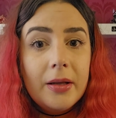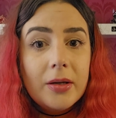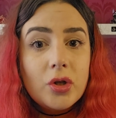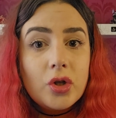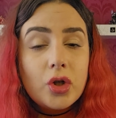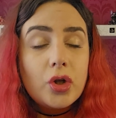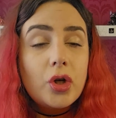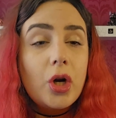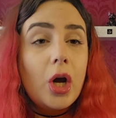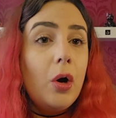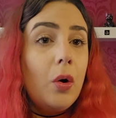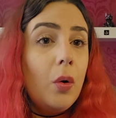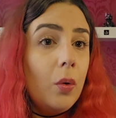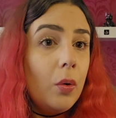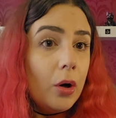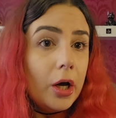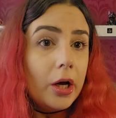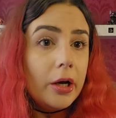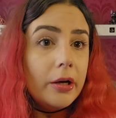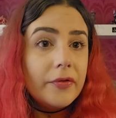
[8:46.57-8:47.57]

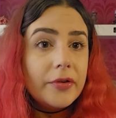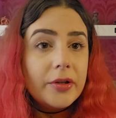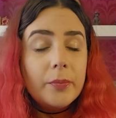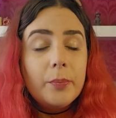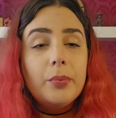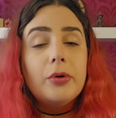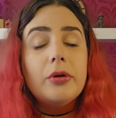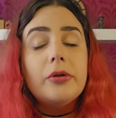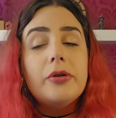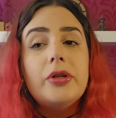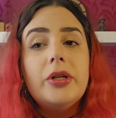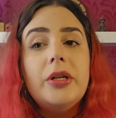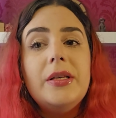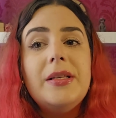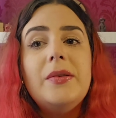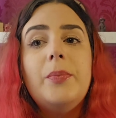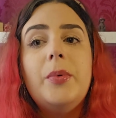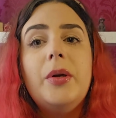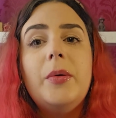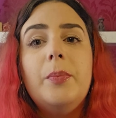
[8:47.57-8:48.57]
show of the
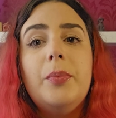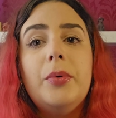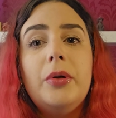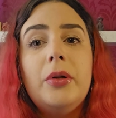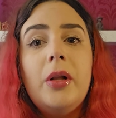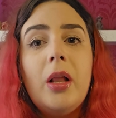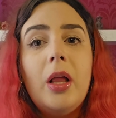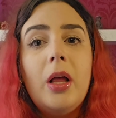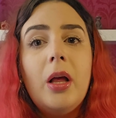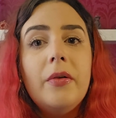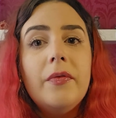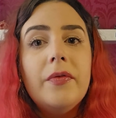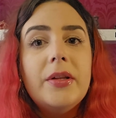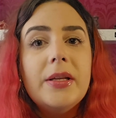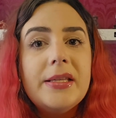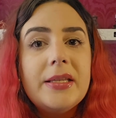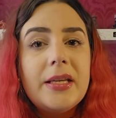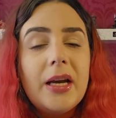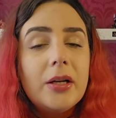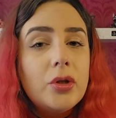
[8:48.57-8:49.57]
Portuguese people of
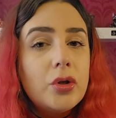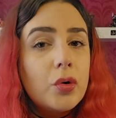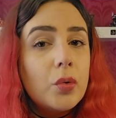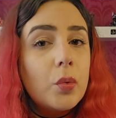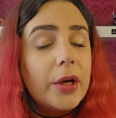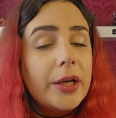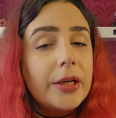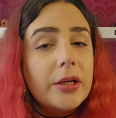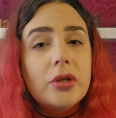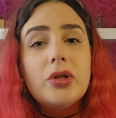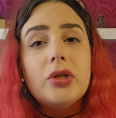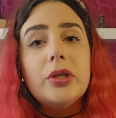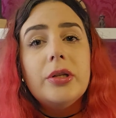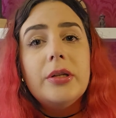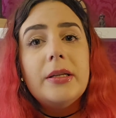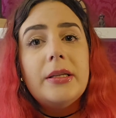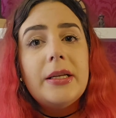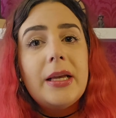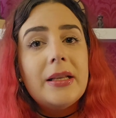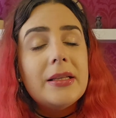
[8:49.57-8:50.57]
the
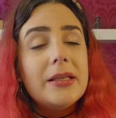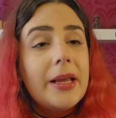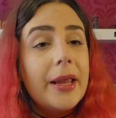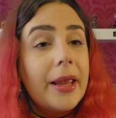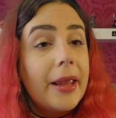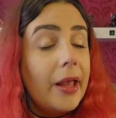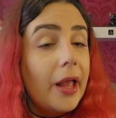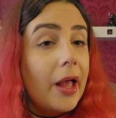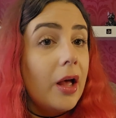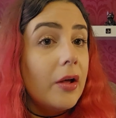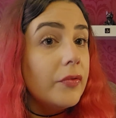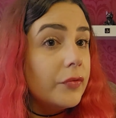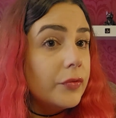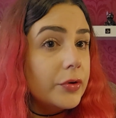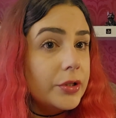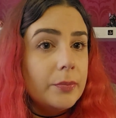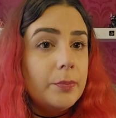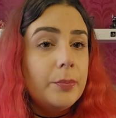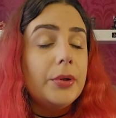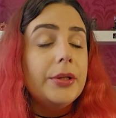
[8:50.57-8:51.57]
saturation that they have
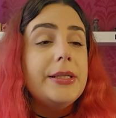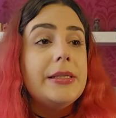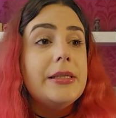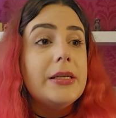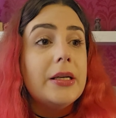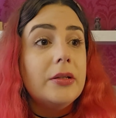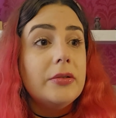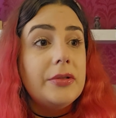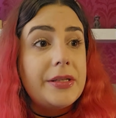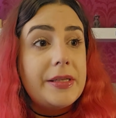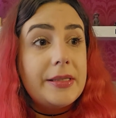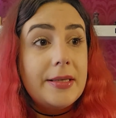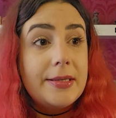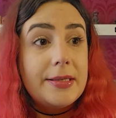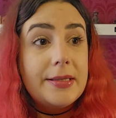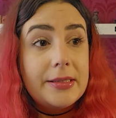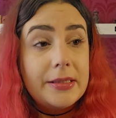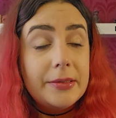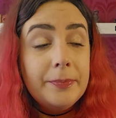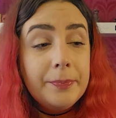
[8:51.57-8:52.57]
with the political
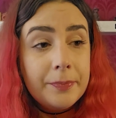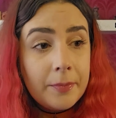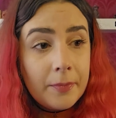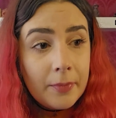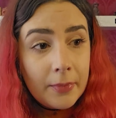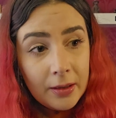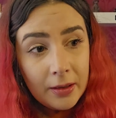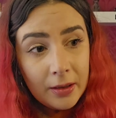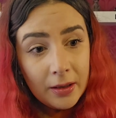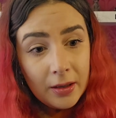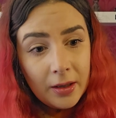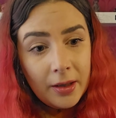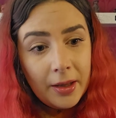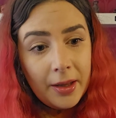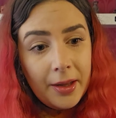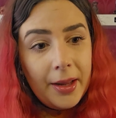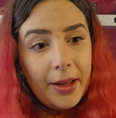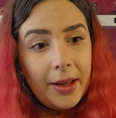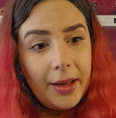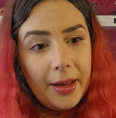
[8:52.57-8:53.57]
system.
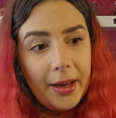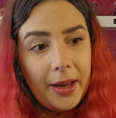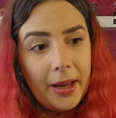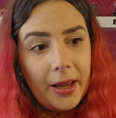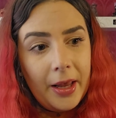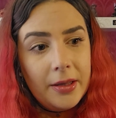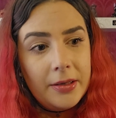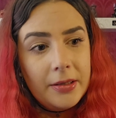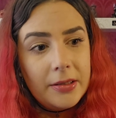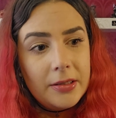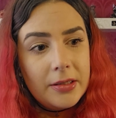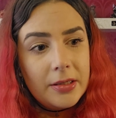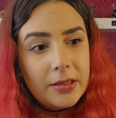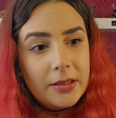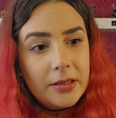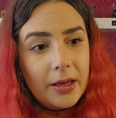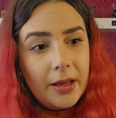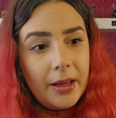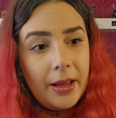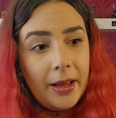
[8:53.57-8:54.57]
And
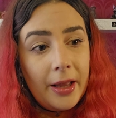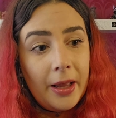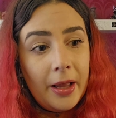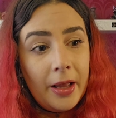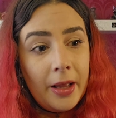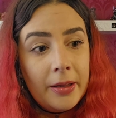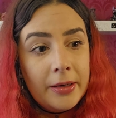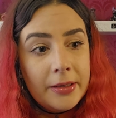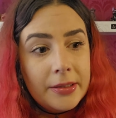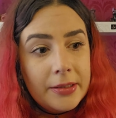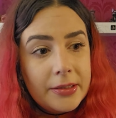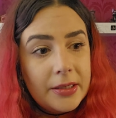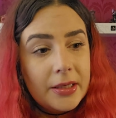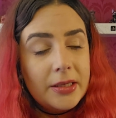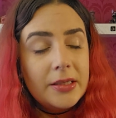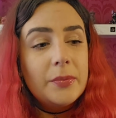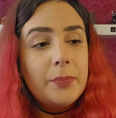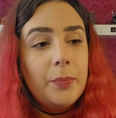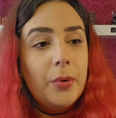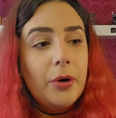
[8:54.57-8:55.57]

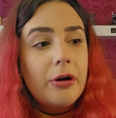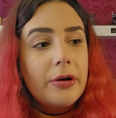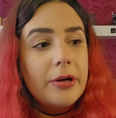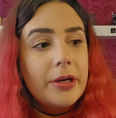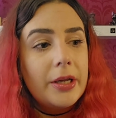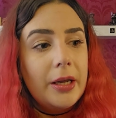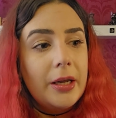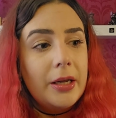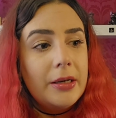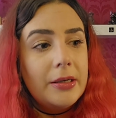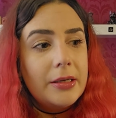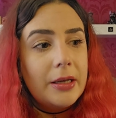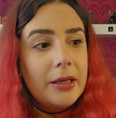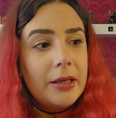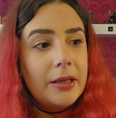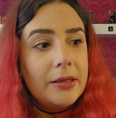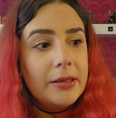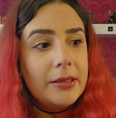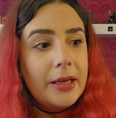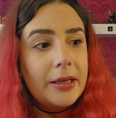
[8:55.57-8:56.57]
this party
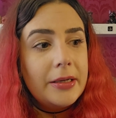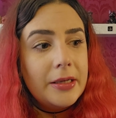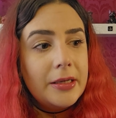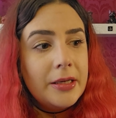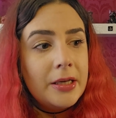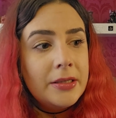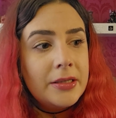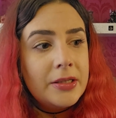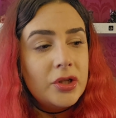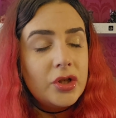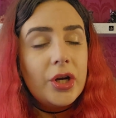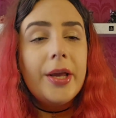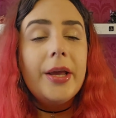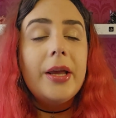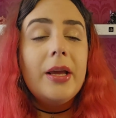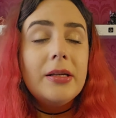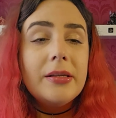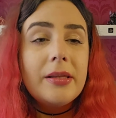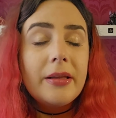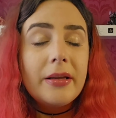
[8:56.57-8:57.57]
that is
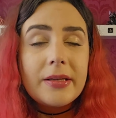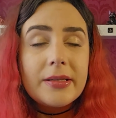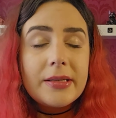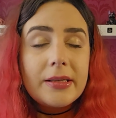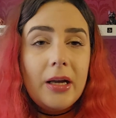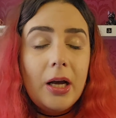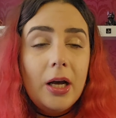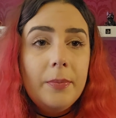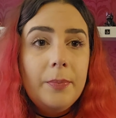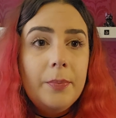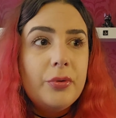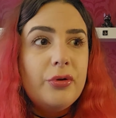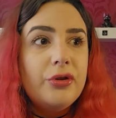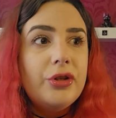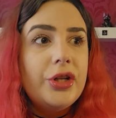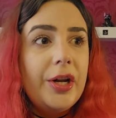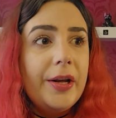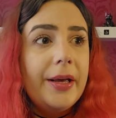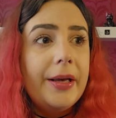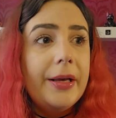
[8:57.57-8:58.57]
shaking things up,
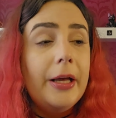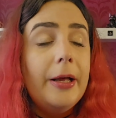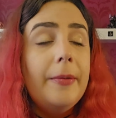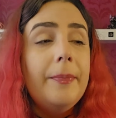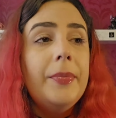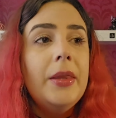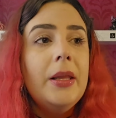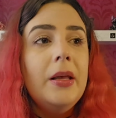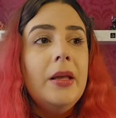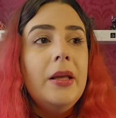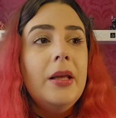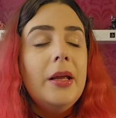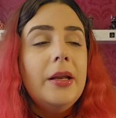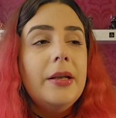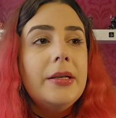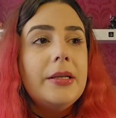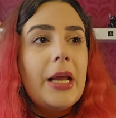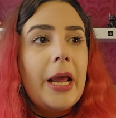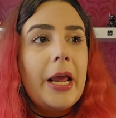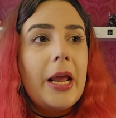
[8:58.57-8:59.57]
Chega,
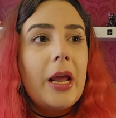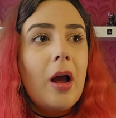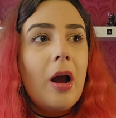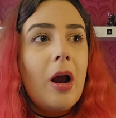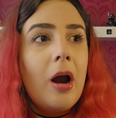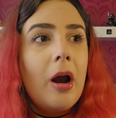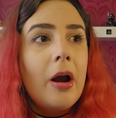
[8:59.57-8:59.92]
they